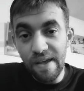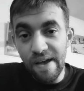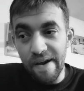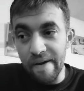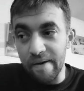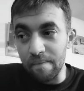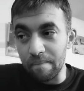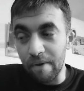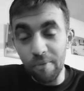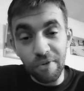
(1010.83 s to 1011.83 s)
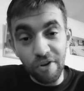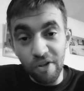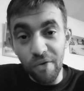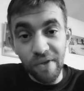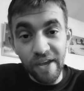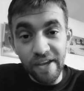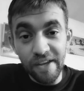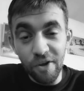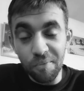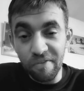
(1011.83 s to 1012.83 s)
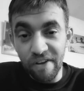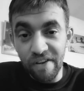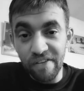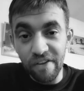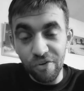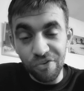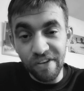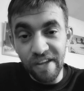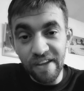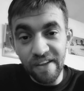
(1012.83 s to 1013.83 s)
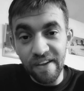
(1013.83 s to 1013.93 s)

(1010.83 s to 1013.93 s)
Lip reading: Hope you're all okay. Hope you've had a good day.